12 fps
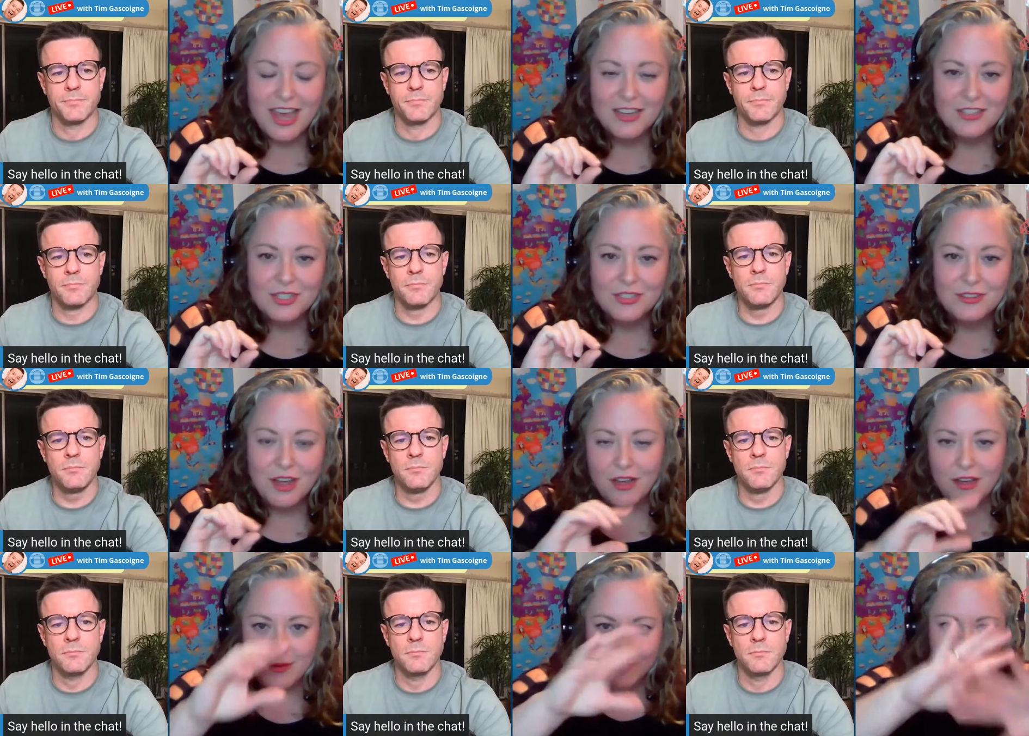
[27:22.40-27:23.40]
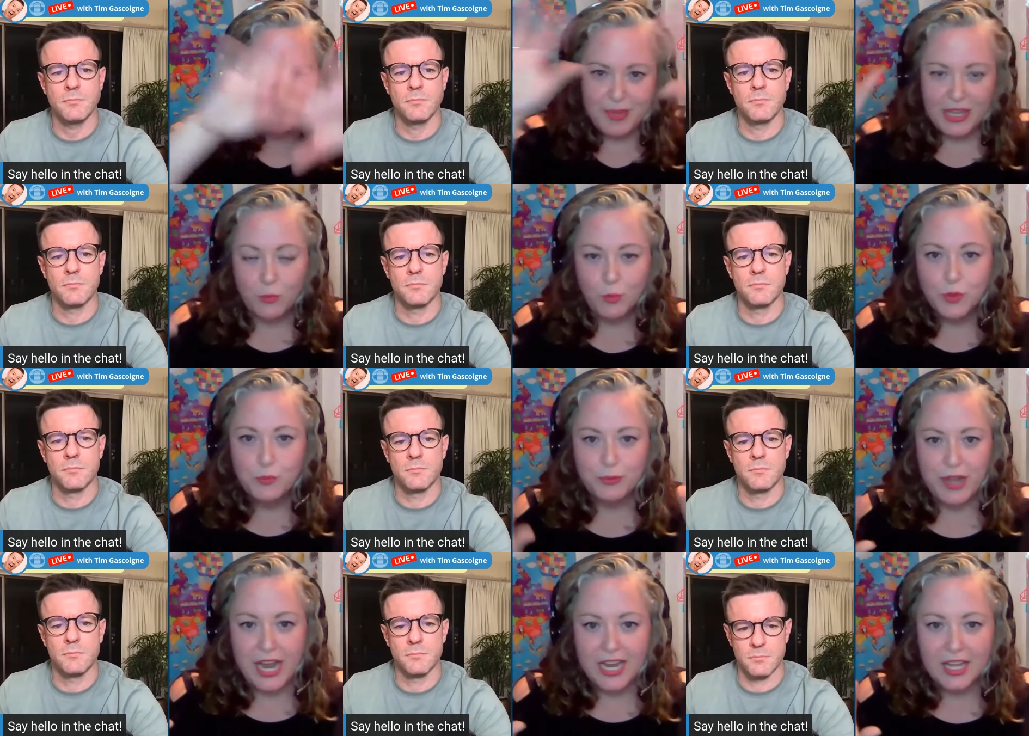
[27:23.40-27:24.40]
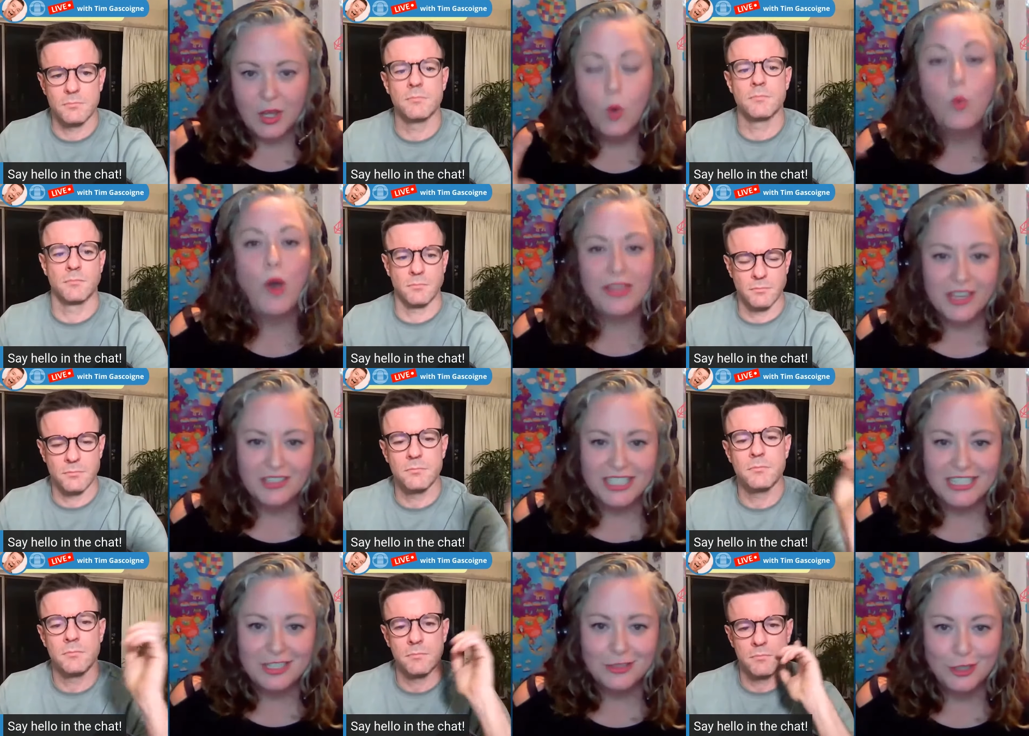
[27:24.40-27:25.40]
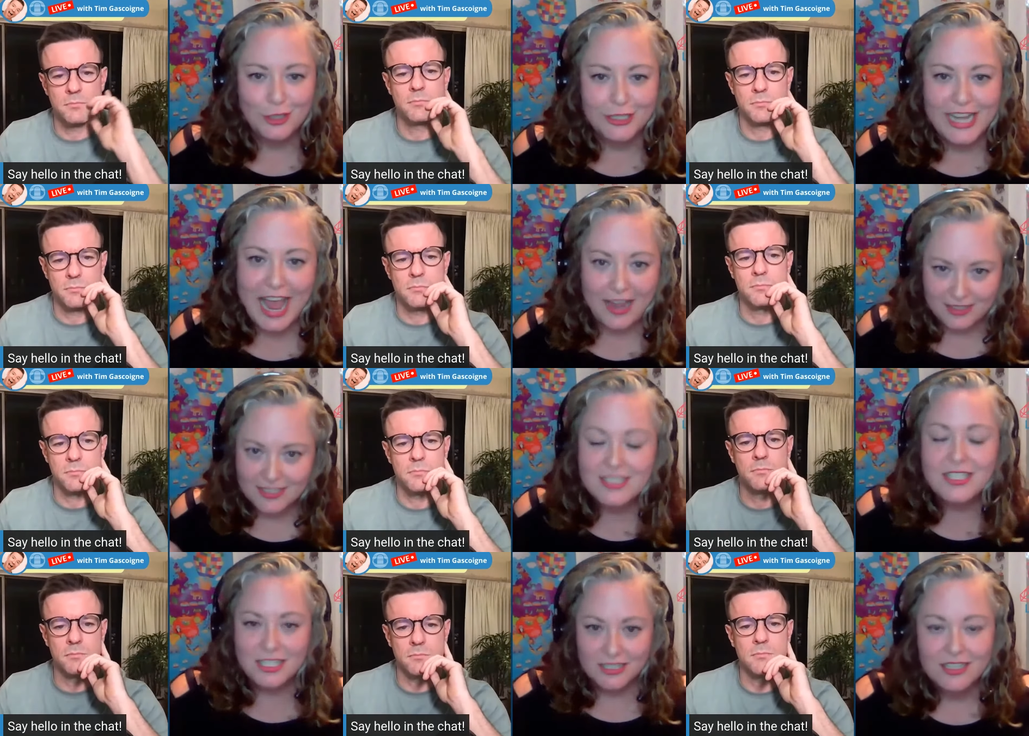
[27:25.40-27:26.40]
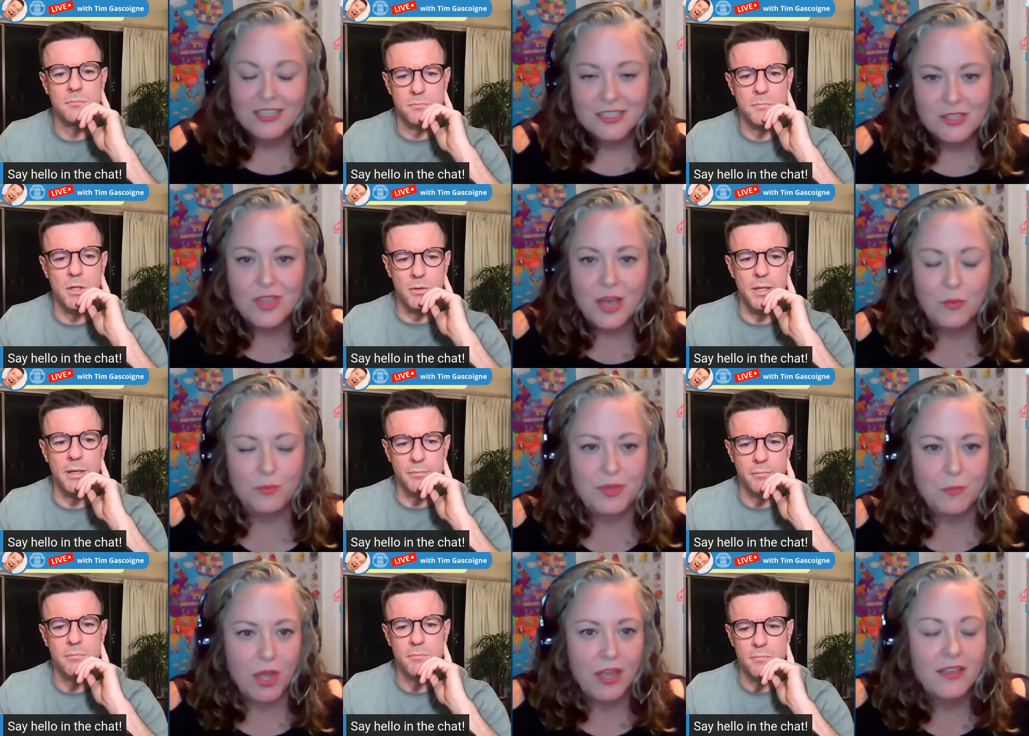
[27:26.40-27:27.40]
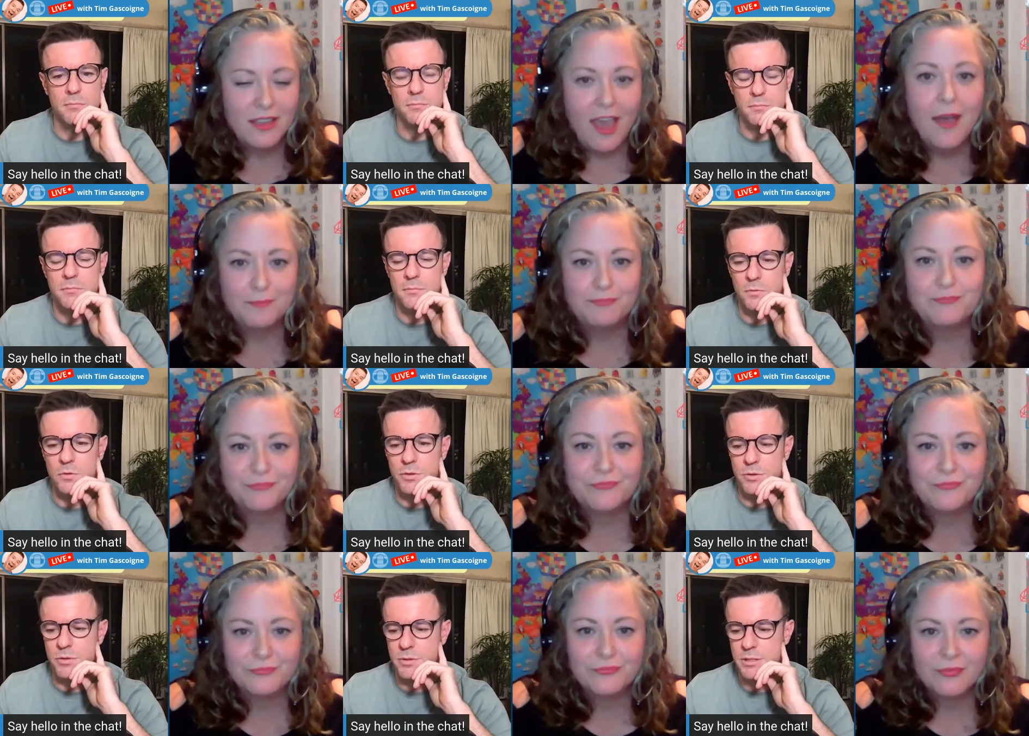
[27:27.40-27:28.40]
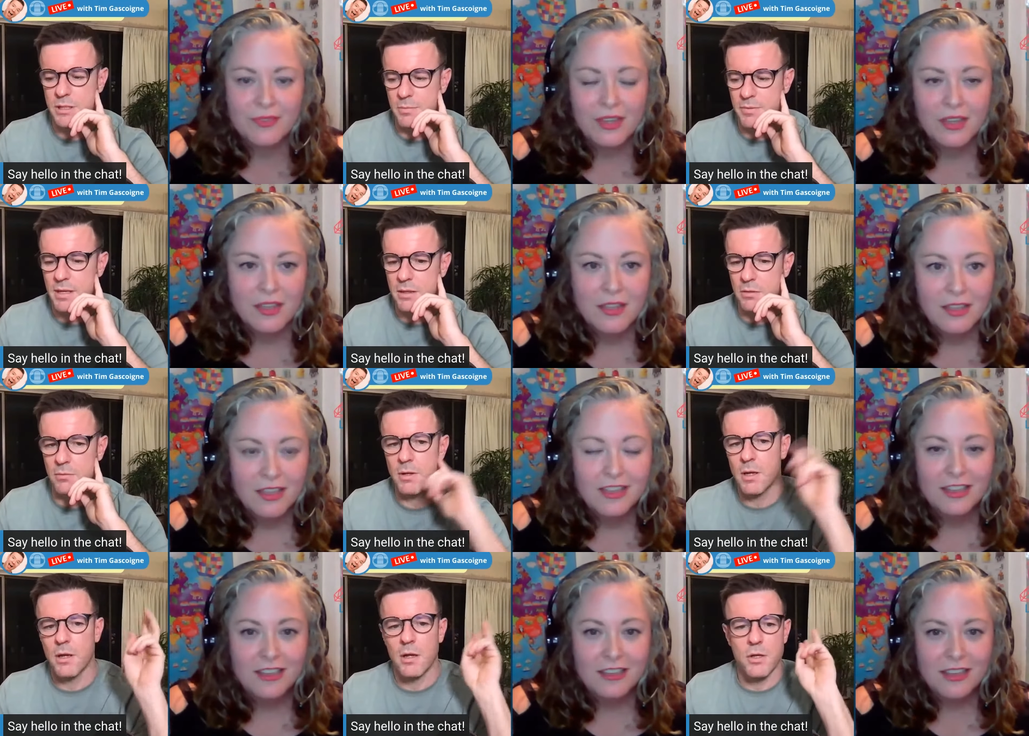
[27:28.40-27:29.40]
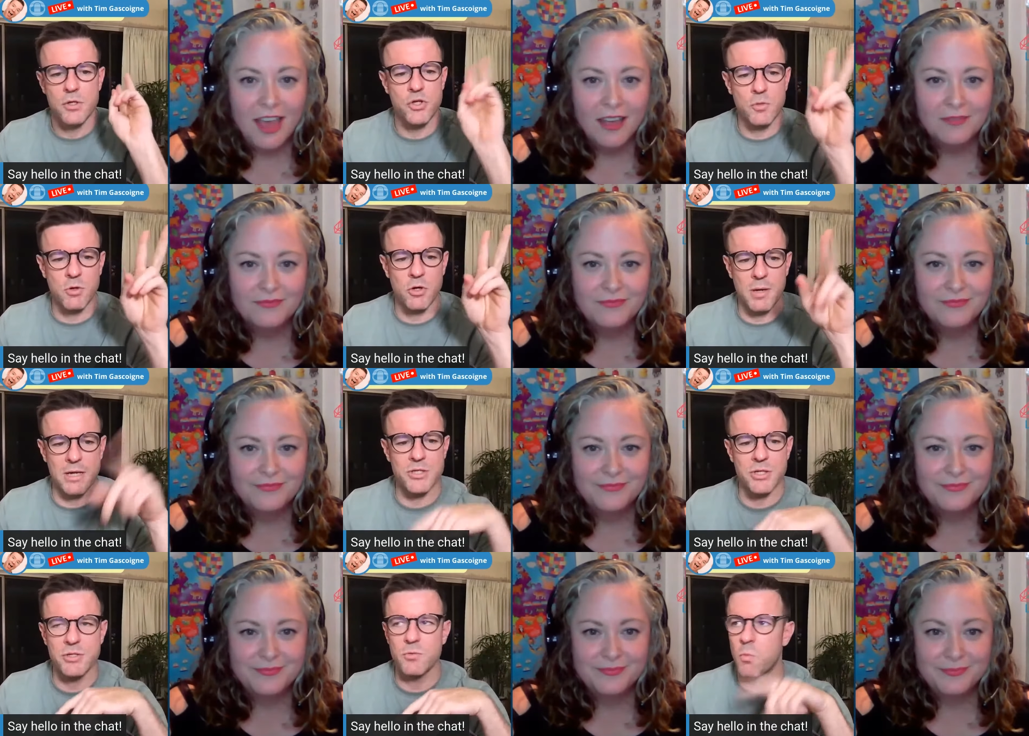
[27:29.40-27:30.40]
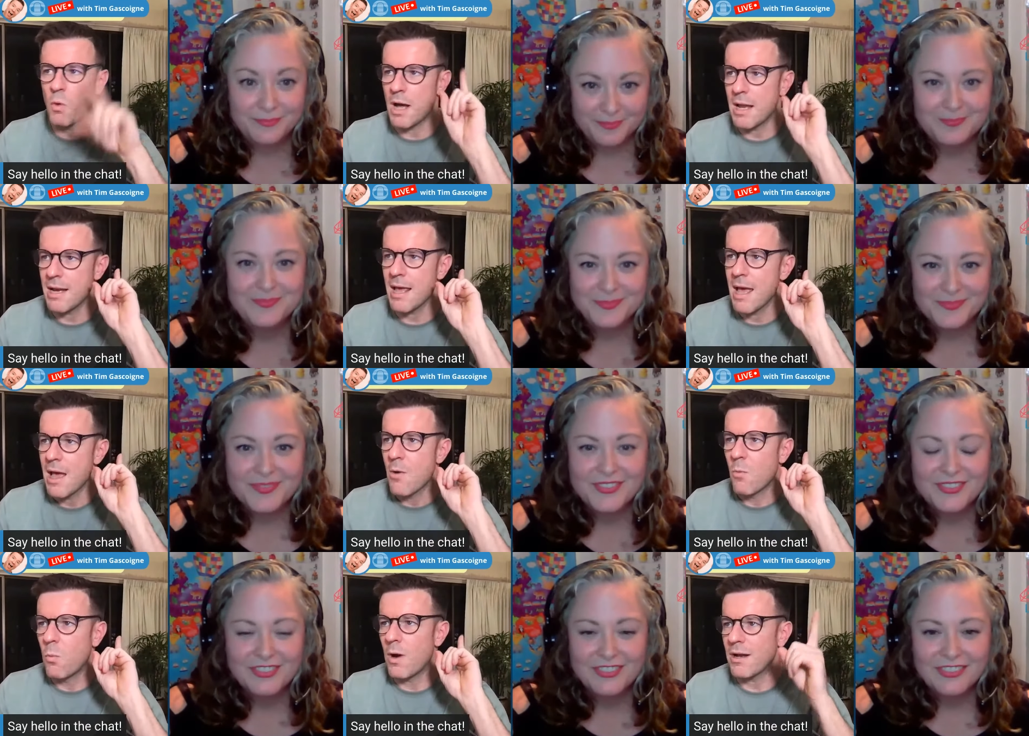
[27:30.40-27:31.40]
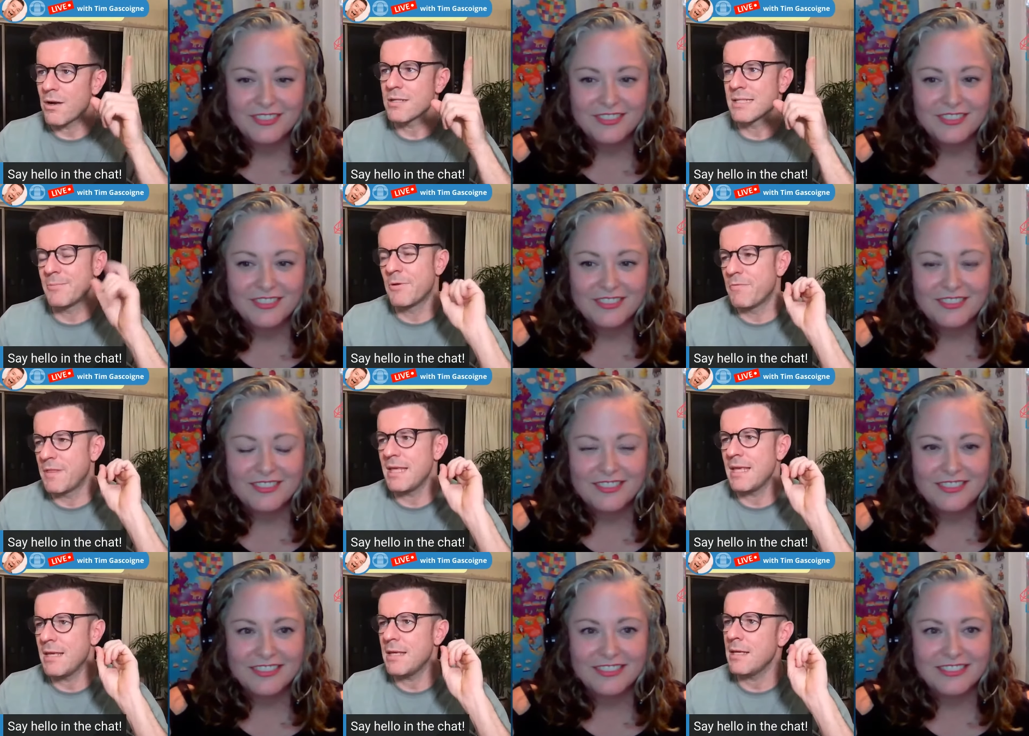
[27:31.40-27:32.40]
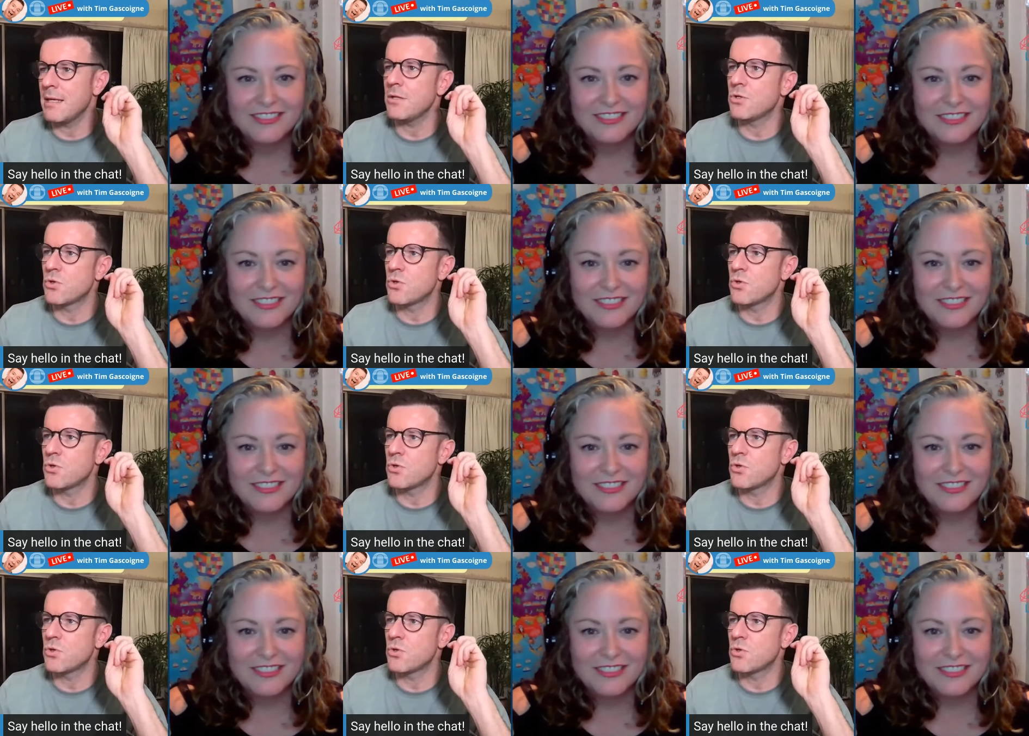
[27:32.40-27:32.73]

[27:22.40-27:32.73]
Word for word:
Speaker 1: that uh, big rubric what they'll need to learn next. So okay. that would be my yeah.
Speaker 2: Good good tip. Thank you. Yeah. Two more questions. One, what are some of the